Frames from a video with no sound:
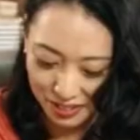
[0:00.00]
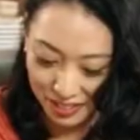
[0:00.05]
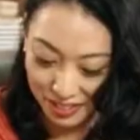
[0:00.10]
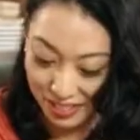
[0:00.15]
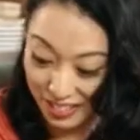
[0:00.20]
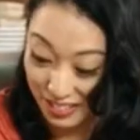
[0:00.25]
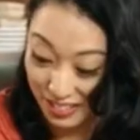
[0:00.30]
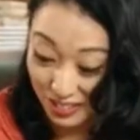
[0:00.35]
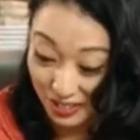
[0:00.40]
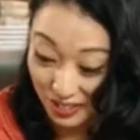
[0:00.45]

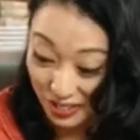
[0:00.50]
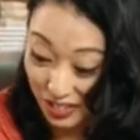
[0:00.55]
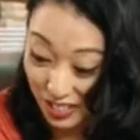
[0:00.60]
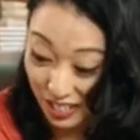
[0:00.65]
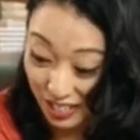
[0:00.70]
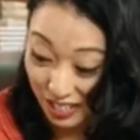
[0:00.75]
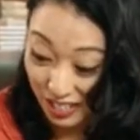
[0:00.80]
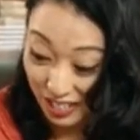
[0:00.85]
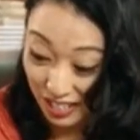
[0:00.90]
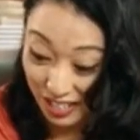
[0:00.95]
These are
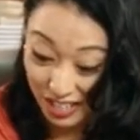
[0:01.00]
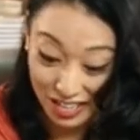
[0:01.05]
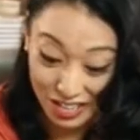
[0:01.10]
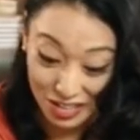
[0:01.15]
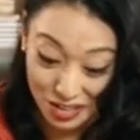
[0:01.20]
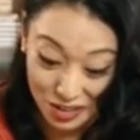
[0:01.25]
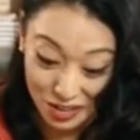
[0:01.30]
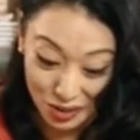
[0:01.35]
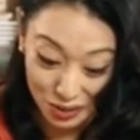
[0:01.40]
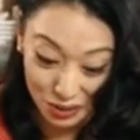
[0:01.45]
done
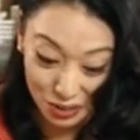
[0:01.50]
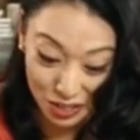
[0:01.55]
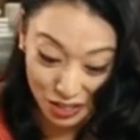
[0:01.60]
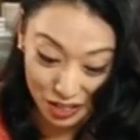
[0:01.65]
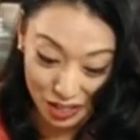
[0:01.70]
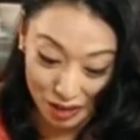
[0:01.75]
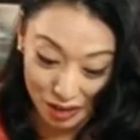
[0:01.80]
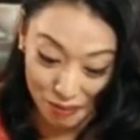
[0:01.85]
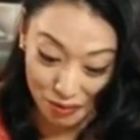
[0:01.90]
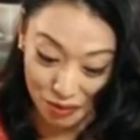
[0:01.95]
in no
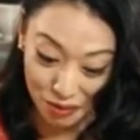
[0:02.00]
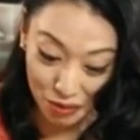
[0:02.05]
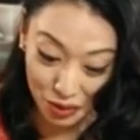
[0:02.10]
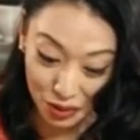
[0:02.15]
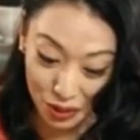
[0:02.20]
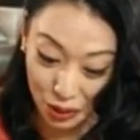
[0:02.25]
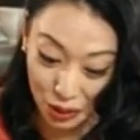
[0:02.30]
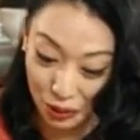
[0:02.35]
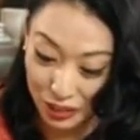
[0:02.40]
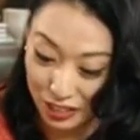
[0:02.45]
time. They
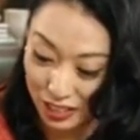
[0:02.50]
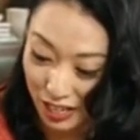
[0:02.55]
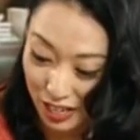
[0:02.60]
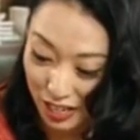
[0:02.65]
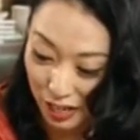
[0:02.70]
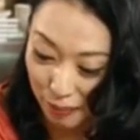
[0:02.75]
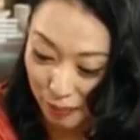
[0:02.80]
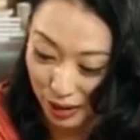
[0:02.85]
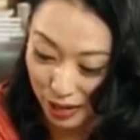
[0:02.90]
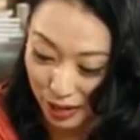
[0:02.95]
really only
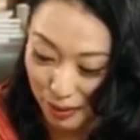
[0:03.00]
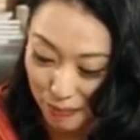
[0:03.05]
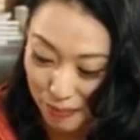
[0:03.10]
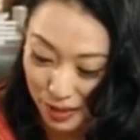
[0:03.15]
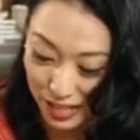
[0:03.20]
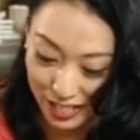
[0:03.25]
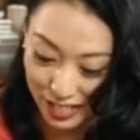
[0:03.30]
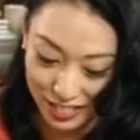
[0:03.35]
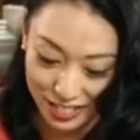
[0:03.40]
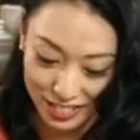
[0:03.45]
take about a
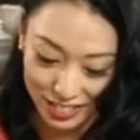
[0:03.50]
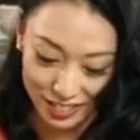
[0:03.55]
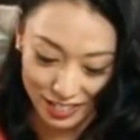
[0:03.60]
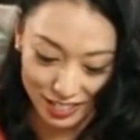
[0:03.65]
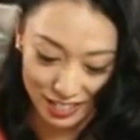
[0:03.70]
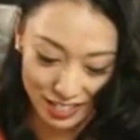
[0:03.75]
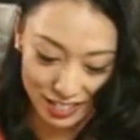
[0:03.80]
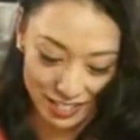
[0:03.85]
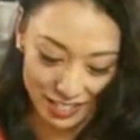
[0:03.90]
minute on each